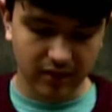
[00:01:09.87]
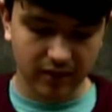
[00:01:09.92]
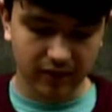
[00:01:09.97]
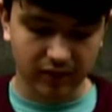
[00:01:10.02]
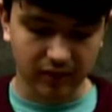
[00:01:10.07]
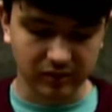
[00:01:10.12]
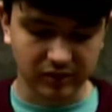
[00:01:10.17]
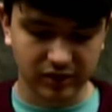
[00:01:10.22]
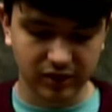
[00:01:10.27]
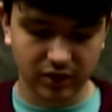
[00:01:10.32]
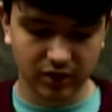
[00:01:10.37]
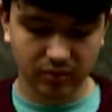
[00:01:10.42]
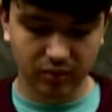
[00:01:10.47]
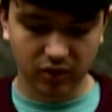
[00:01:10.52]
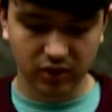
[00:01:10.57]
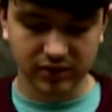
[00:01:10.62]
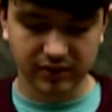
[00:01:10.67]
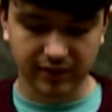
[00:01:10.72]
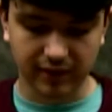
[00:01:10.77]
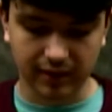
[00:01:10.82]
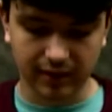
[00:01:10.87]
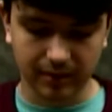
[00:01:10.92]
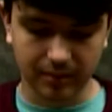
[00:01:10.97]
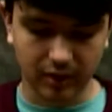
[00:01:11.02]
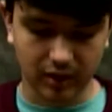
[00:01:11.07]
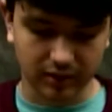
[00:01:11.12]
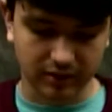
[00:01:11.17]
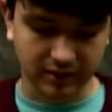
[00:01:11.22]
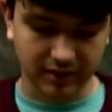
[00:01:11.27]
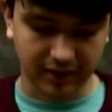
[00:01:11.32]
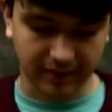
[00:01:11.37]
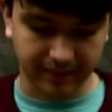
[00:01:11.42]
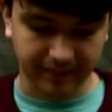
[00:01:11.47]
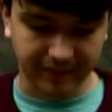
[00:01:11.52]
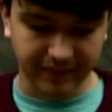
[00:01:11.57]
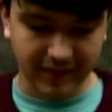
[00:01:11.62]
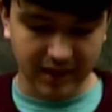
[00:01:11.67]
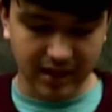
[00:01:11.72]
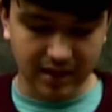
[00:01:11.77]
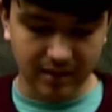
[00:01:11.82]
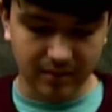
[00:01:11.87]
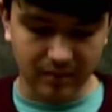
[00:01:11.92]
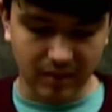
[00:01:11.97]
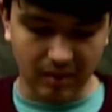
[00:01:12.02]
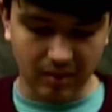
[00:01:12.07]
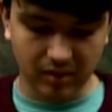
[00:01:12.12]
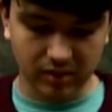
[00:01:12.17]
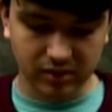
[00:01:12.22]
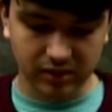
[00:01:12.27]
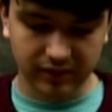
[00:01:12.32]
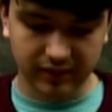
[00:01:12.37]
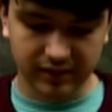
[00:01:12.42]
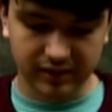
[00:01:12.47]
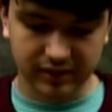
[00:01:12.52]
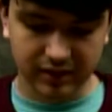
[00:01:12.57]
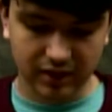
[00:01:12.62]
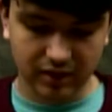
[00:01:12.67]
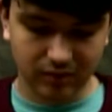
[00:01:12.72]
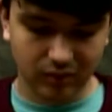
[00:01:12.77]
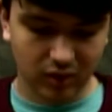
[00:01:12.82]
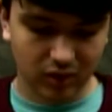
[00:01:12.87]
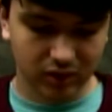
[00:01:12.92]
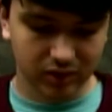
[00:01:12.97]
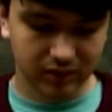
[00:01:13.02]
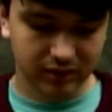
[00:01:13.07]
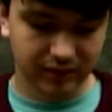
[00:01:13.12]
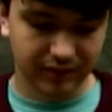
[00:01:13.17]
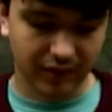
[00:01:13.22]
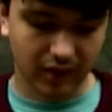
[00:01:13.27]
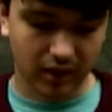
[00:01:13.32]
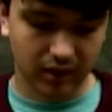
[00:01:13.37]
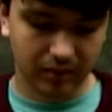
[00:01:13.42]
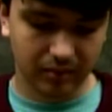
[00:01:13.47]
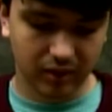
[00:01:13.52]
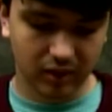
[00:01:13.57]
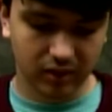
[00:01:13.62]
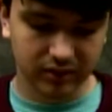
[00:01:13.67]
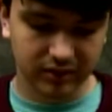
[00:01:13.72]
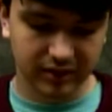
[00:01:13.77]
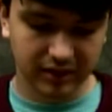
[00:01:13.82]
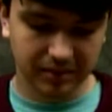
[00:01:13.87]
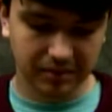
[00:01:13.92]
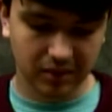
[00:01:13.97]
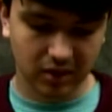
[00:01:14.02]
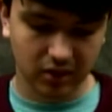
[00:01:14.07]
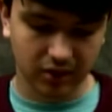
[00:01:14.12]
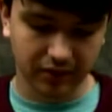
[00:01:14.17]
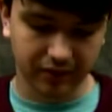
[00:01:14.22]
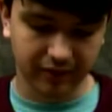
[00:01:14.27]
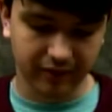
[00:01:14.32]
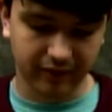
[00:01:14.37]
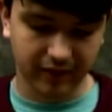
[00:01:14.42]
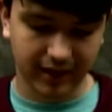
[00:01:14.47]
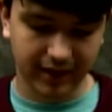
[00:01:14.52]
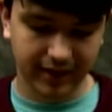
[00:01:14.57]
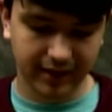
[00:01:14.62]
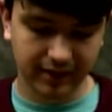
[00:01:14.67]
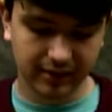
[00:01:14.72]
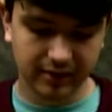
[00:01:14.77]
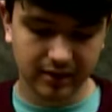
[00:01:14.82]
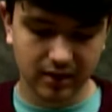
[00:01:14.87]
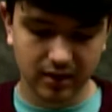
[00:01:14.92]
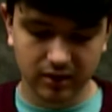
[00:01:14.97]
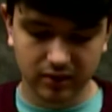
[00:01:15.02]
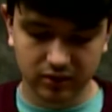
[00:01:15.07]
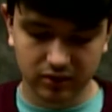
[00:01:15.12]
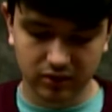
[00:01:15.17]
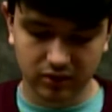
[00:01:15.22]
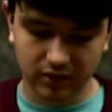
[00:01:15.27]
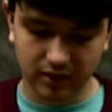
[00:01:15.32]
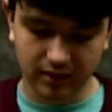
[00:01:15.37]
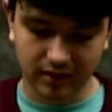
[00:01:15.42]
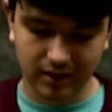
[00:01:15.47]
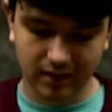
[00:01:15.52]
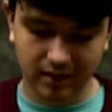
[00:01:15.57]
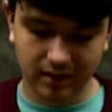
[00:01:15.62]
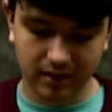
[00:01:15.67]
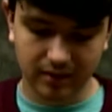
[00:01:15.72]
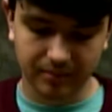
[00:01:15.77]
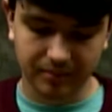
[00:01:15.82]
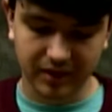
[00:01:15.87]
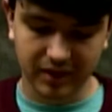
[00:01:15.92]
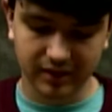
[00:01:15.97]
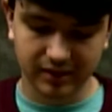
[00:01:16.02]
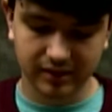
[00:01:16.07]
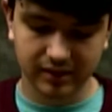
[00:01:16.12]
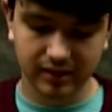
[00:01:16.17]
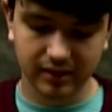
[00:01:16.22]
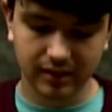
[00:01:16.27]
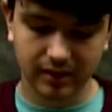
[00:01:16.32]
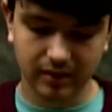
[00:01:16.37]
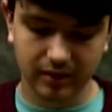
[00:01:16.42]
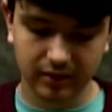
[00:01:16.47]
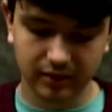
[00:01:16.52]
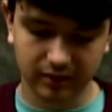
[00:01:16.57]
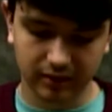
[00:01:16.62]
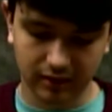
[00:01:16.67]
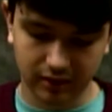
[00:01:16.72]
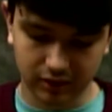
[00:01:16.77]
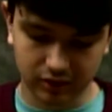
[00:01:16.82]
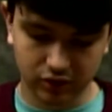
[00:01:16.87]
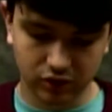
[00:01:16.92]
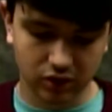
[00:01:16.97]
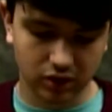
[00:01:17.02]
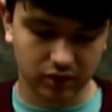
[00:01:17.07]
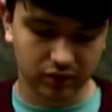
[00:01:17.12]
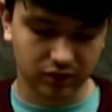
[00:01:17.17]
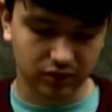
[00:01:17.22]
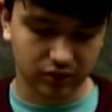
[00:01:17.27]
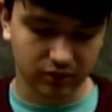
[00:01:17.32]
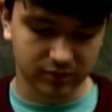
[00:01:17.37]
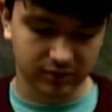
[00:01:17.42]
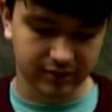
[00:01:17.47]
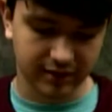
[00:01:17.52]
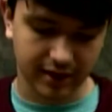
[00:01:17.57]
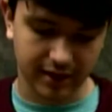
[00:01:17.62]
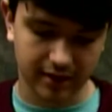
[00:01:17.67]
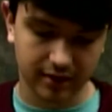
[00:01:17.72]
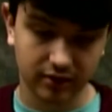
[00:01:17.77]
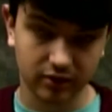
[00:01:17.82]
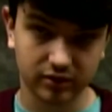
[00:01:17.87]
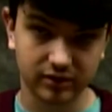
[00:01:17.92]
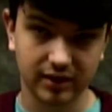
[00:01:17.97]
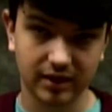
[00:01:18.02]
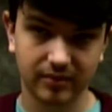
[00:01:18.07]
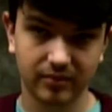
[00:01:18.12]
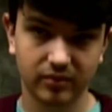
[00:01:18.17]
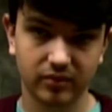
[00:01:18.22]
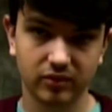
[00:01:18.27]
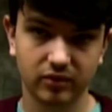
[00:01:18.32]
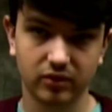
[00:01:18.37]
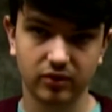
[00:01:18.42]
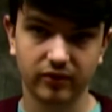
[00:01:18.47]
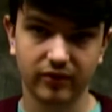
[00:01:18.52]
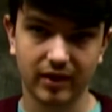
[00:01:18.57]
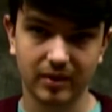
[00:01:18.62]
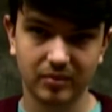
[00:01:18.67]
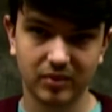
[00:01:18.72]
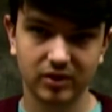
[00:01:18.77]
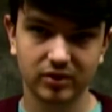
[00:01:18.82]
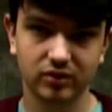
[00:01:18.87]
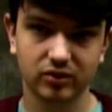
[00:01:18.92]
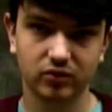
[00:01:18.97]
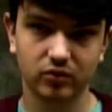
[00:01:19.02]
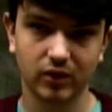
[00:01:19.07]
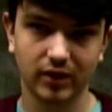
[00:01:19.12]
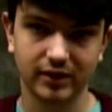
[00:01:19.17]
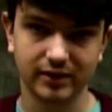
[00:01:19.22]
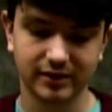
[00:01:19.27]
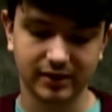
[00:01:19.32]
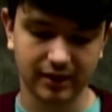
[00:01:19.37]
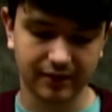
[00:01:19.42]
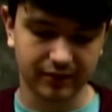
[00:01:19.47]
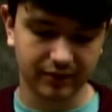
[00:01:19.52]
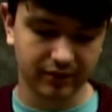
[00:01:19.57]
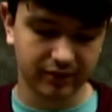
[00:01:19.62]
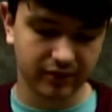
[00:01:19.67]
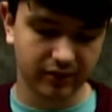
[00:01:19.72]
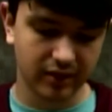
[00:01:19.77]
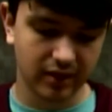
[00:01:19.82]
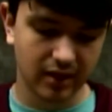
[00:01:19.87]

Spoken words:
From senior boys volleyball team, members of the senior boys volleyball team are invited to a pizza lunch on Tuesday, November 27th,